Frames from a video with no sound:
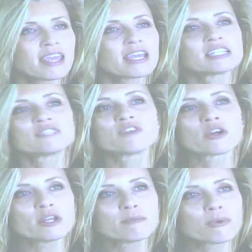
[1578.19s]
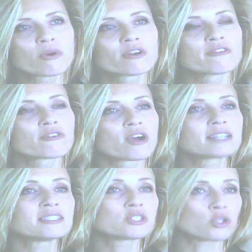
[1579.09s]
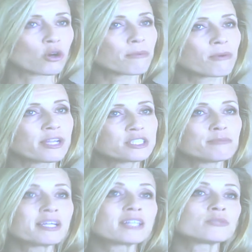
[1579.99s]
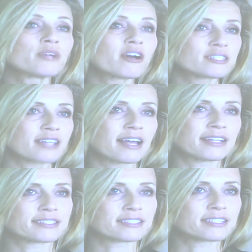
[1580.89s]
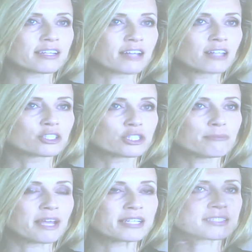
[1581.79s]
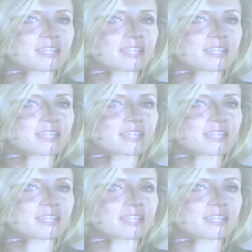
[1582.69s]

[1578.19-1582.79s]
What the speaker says: It's very important for us as a corporation because we are science and technology based.